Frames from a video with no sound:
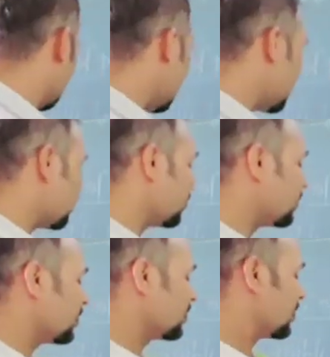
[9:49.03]

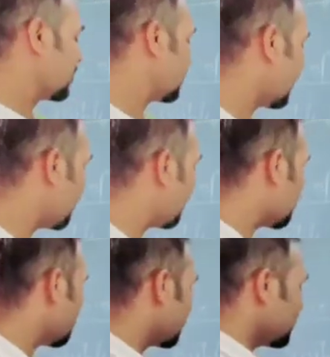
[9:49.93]
Now
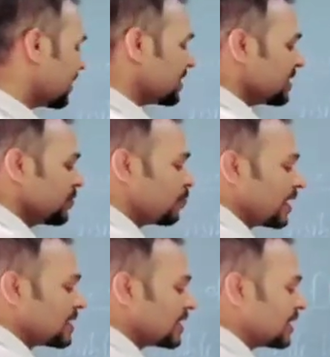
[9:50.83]
separation is
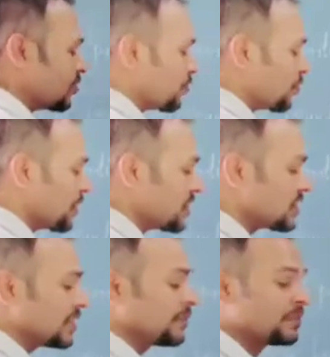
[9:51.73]
by
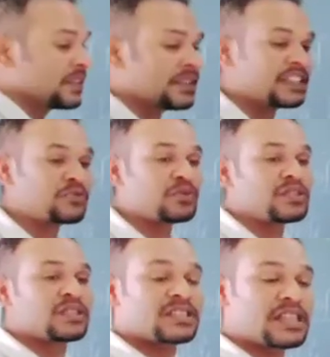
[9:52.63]
centrifugation. That
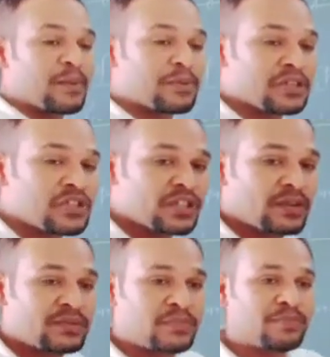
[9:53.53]
means the separation
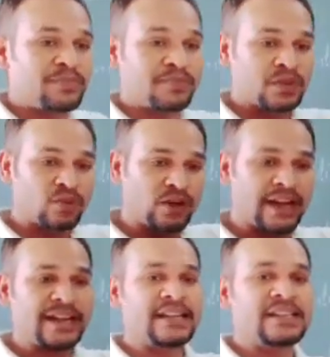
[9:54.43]
of the
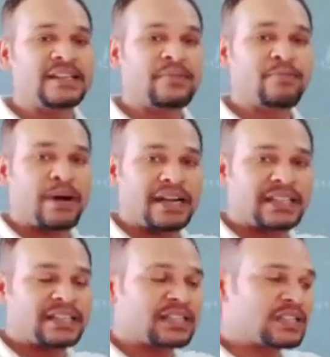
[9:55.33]
colloid
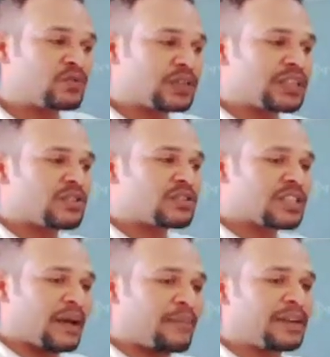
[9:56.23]
particles. We cannot
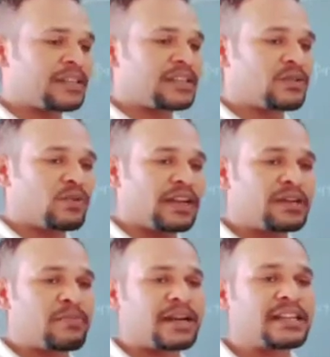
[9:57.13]
separate the
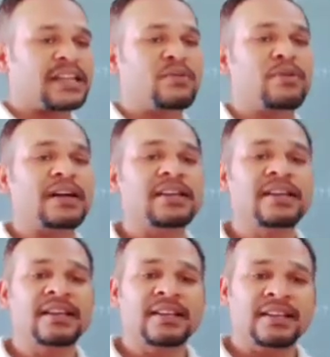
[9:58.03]
colloid particle by
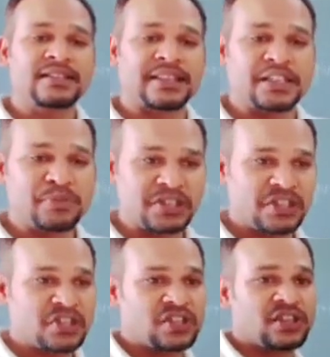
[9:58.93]

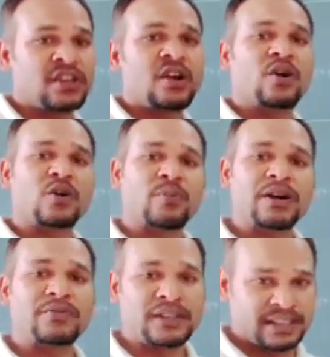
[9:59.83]
sedimentation or
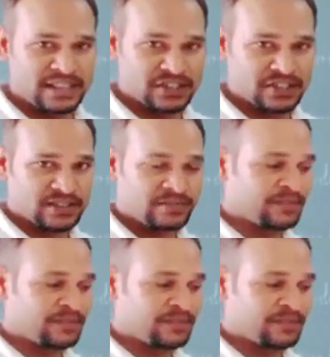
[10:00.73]
by filtration.